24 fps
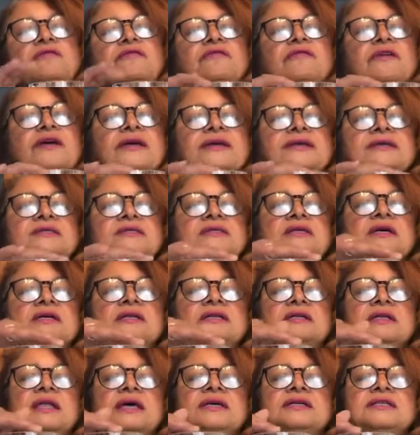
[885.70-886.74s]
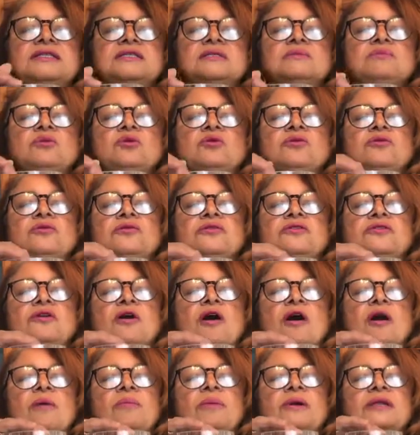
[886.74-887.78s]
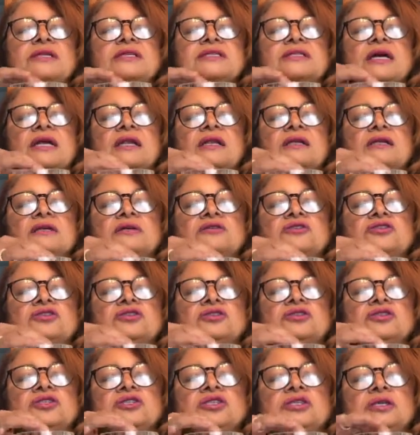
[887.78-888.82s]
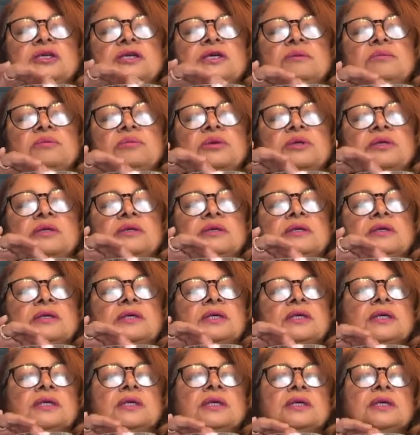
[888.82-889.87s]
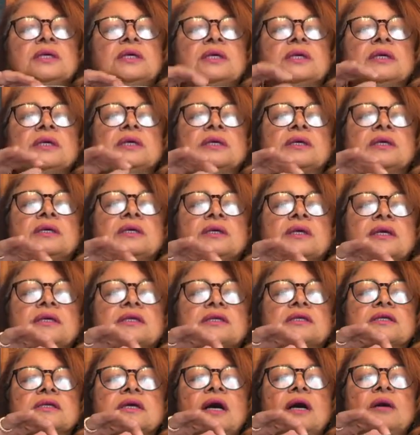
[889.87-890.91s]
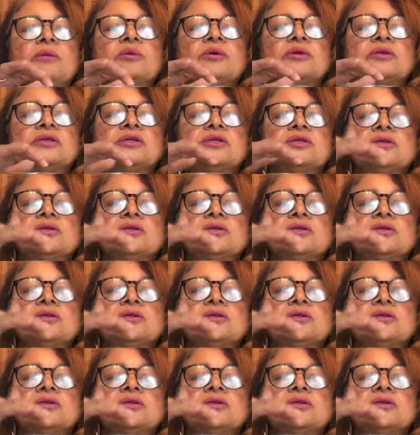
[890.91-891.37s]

vase. It's got a nice smooth top, but it's got a little chip. Got couple